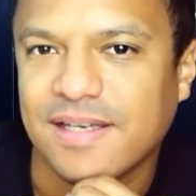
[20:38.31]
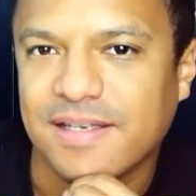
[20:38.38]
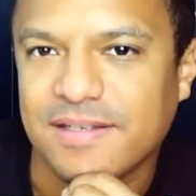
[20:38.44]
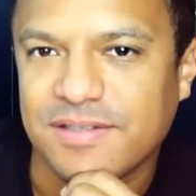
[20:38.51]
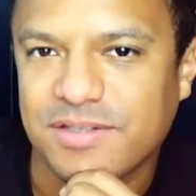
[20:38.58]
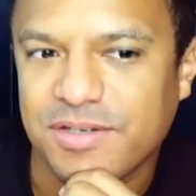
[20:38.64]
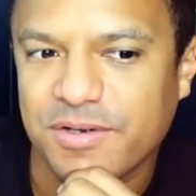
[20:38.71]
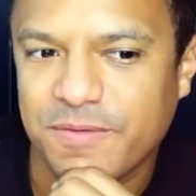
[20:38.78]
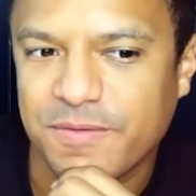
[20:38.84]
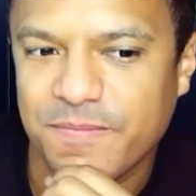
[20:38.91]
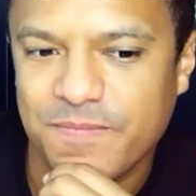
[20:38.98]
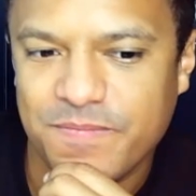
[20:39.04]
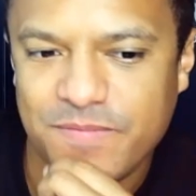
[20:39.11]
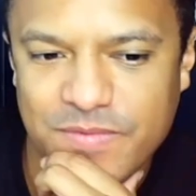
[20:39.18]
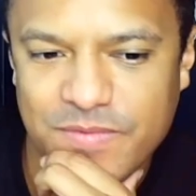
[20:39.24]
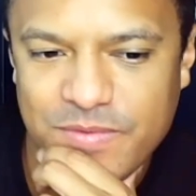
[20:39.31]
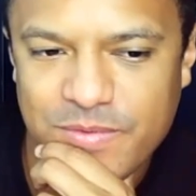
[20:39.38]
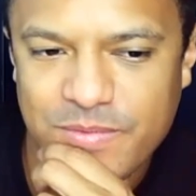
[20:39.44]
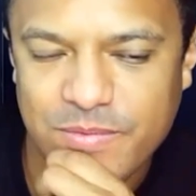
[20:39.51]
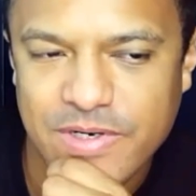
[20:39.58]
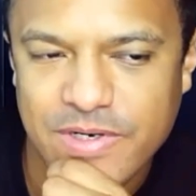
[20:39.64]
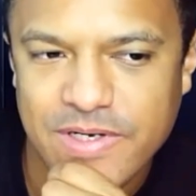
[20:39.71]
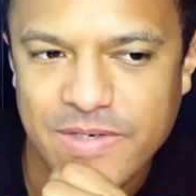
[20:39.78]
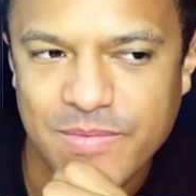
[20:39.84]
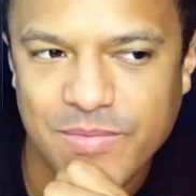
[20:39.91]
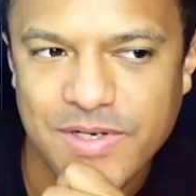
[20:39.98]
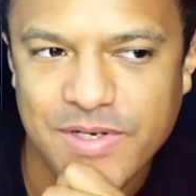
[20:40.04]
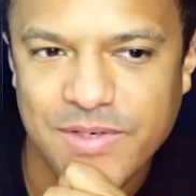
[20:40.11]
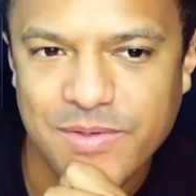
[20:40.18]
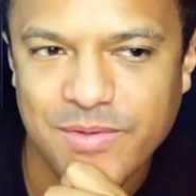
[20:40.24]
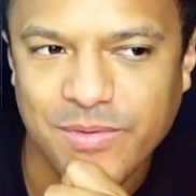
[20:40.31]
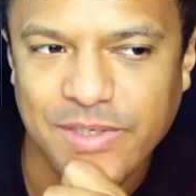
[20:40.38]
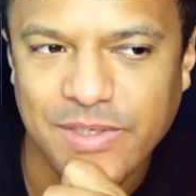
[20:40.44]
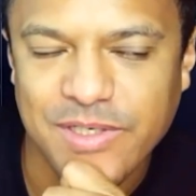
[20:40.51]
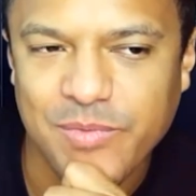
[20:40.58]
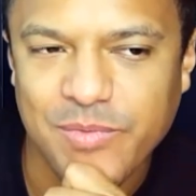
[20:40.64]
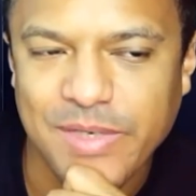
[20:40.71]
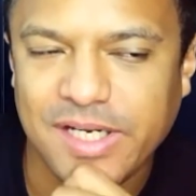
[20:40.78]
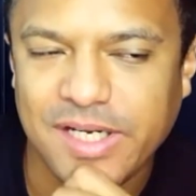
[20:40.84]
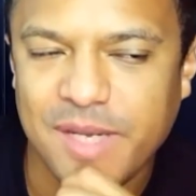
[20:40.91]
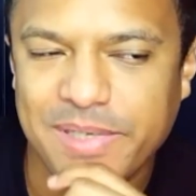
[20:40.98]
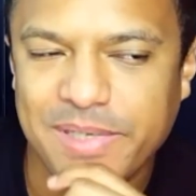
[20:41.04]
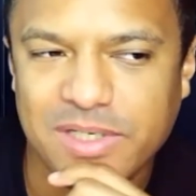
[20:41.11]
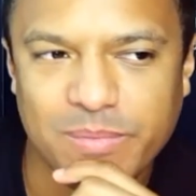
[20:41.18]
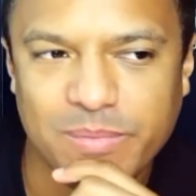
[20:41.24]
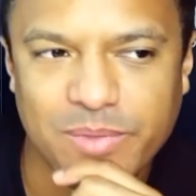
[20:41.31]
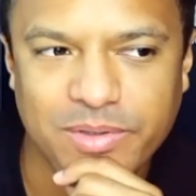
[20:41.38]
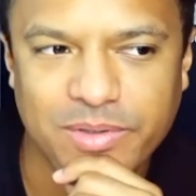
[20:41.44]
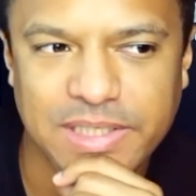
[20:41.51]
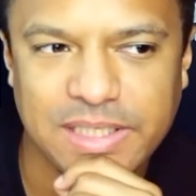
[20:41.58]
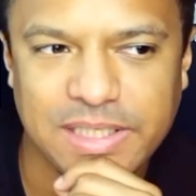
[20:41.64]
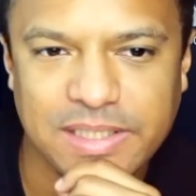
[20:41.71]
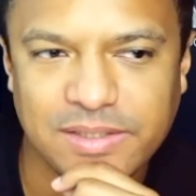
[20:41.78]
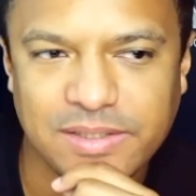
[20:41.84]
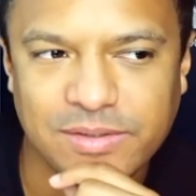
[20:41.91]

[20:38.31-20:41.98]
So when when you when you wake up in the morning,